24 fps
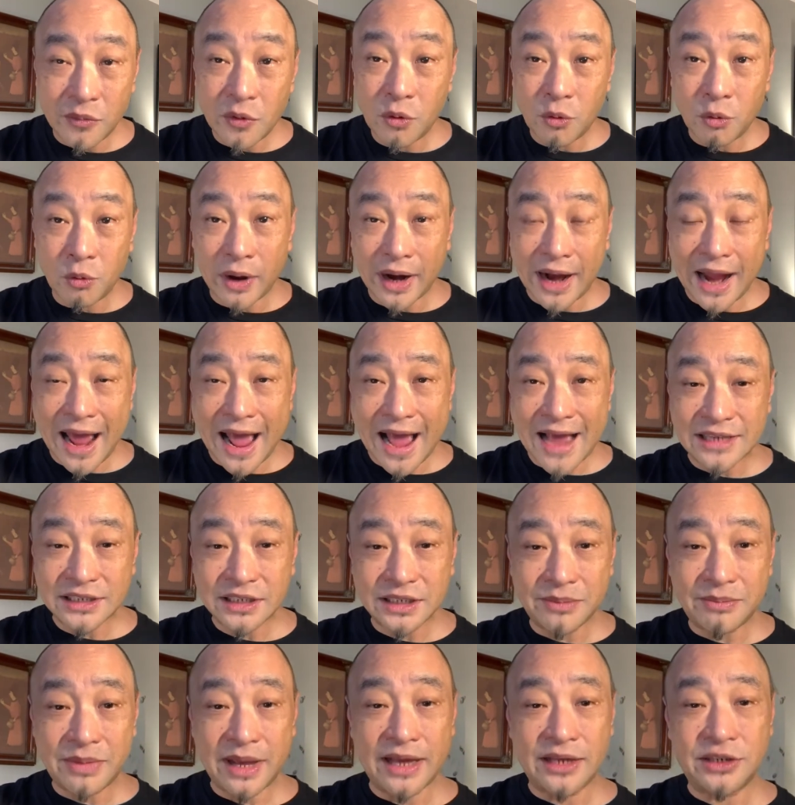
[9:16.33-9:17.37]
what I ask the
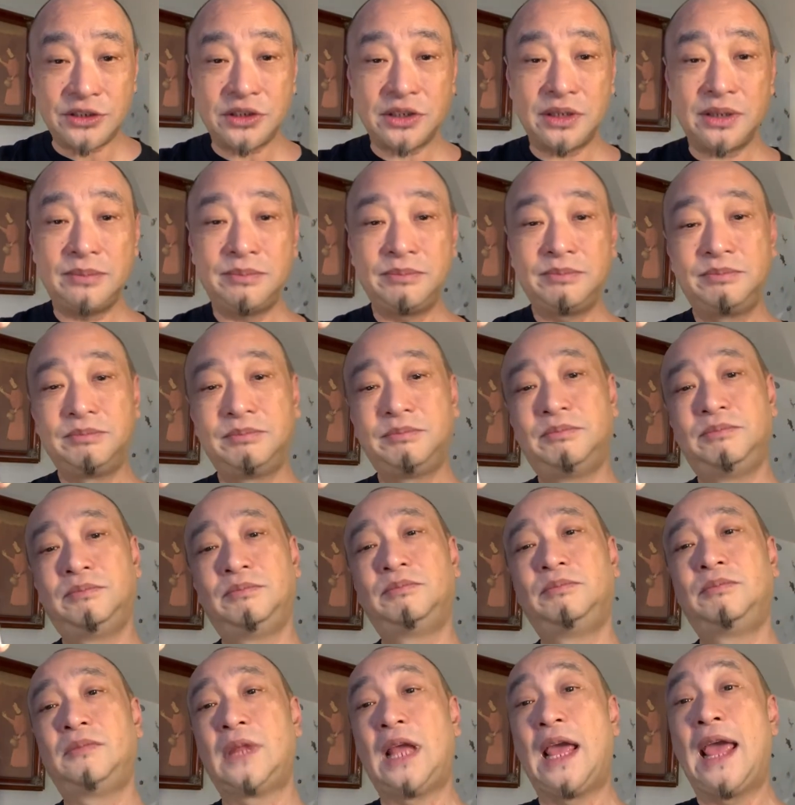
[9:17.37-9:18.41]
pendulum.
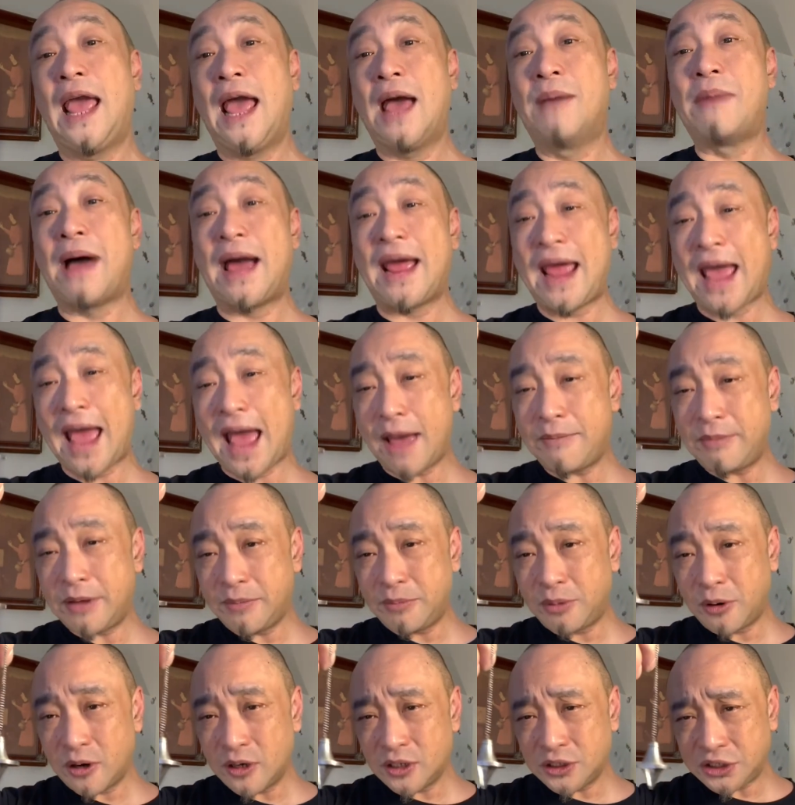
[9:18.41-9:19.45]
Am I a happy
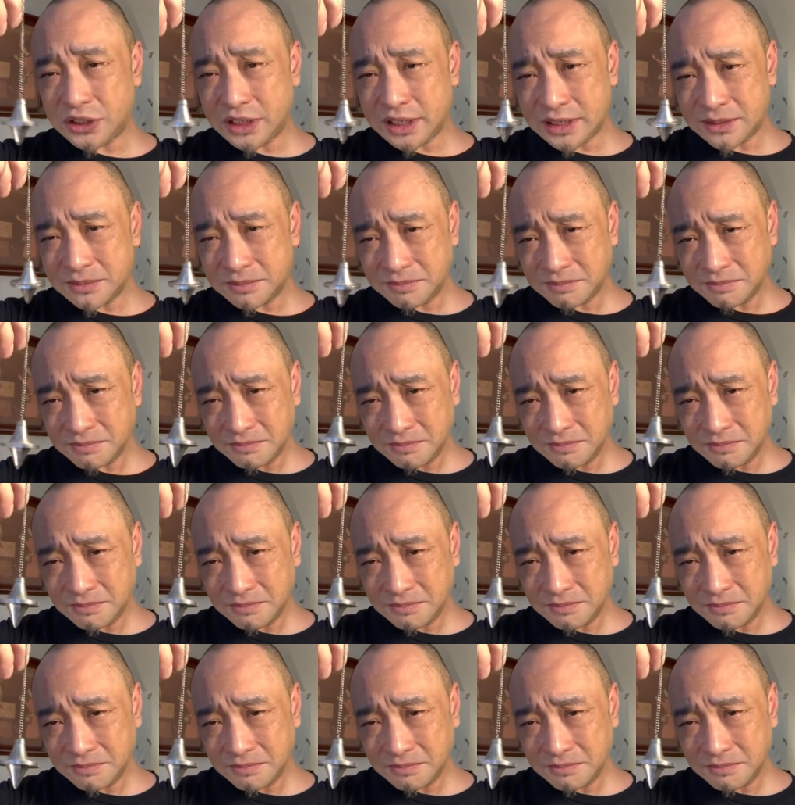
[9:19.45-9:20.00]
person?